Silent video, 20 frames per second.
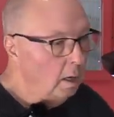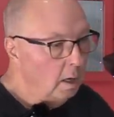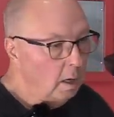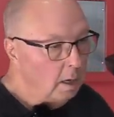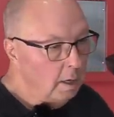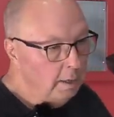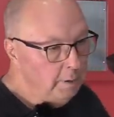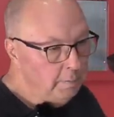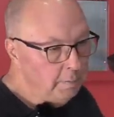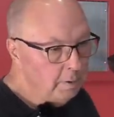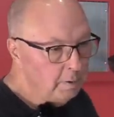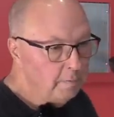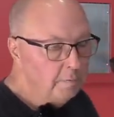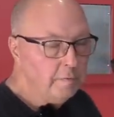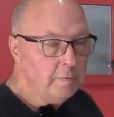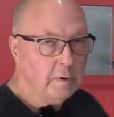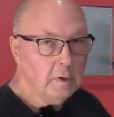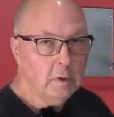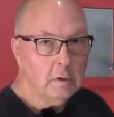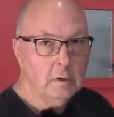I
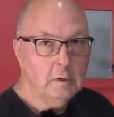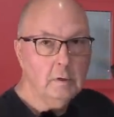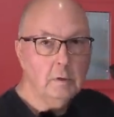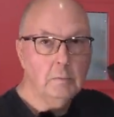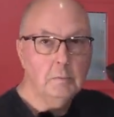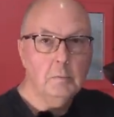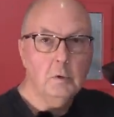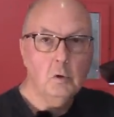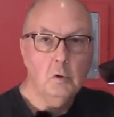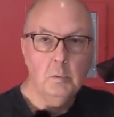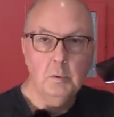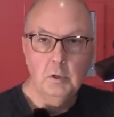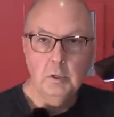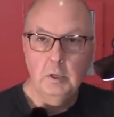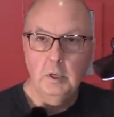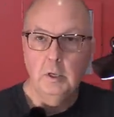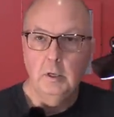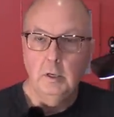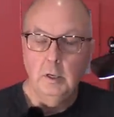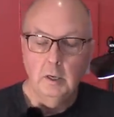prefer the mobile
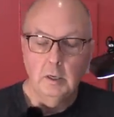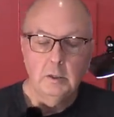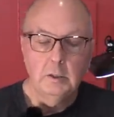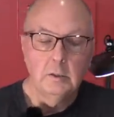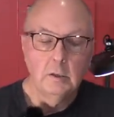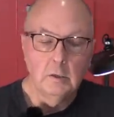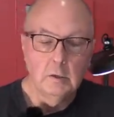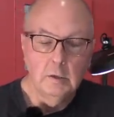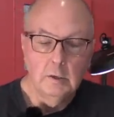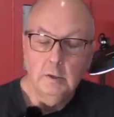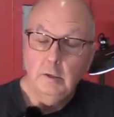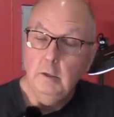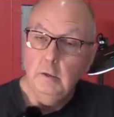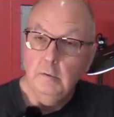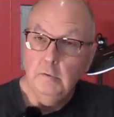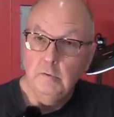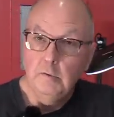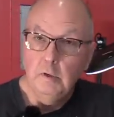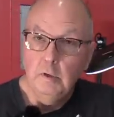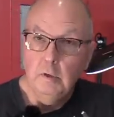connector and
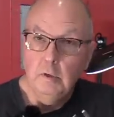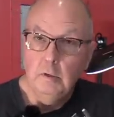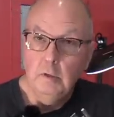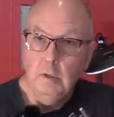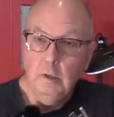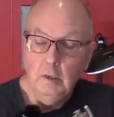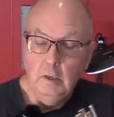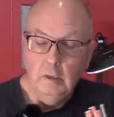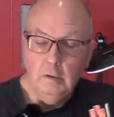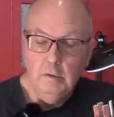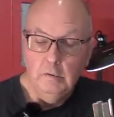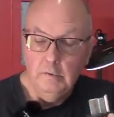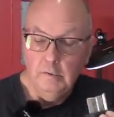using the